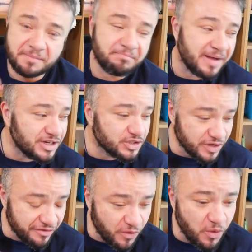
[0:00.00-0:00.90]
Make sure
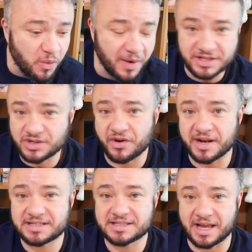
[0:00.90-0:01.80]
you've always got an
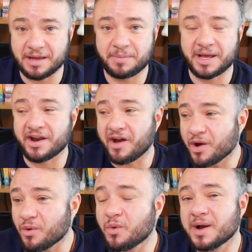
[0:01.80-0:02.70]
escape plan. I
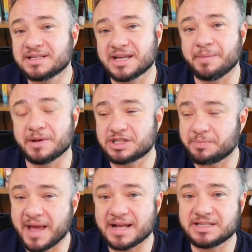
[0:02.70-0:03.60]
always keep a
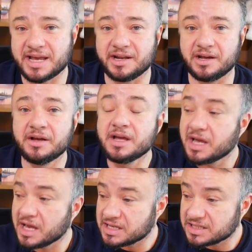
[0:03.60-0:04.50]
spare tenner
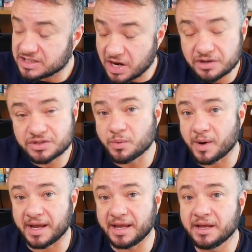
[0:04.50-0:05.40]
tucked
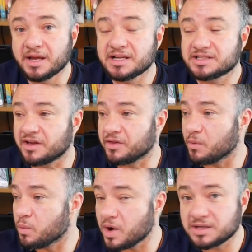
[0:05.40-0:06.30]
away so
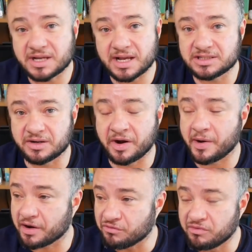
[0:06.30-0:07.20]
that, worst case scenario, I
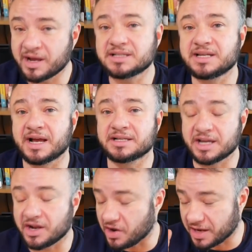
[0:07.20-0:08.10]
can ring a taxi
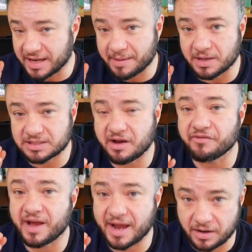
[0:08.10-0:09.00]
and I can get
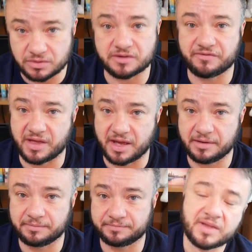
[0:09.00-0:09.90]
myself out of there
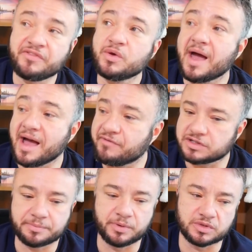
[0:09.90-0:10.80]
if you have a
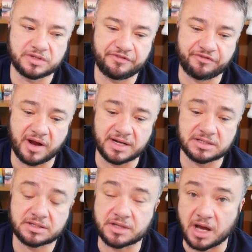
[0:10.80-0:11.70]
supportive
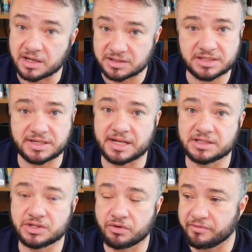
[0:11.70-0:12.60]
friend that
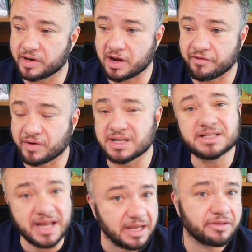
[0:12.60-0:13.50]
understands you're in recovery,
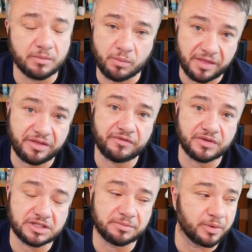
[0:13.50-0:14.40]
take them with you for
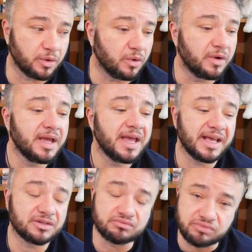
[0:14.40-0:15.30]
support.
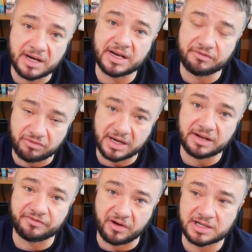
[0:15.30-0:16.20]
It's really, really
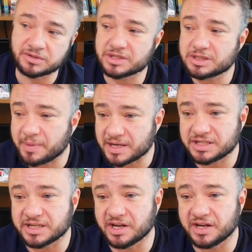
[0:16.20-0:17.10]
vital,
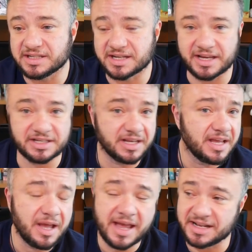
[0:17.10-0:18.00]
especially in early days,
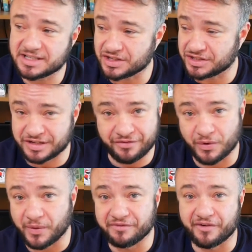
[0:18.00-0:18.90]
in such a
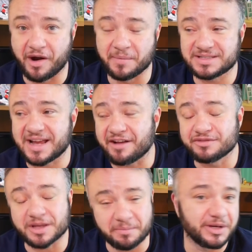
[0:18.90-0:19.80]
difficult environment, to have
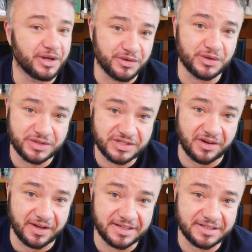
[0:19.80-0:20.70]
somebody on your
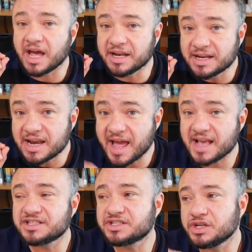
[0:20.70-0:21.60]
side.
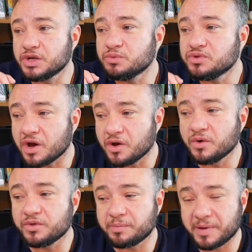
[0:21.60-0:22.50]
Unless you
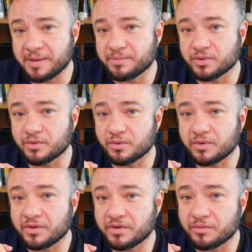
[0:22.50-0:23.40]
know the people
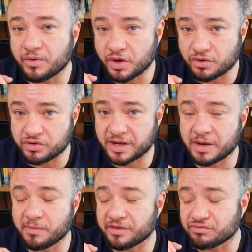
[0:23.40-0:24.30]
who you're
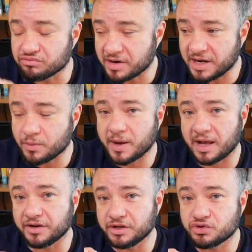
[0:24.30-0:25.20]
drinking with really
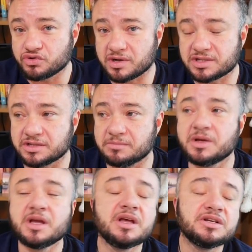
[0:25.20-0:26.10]
well and you trust them,
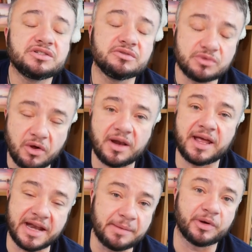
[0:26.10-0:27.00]
do not let
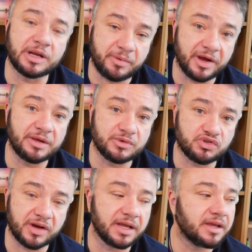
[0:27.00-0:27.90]
anybody buy you a
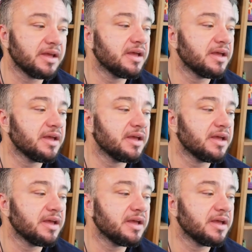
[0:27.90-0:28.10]
drink.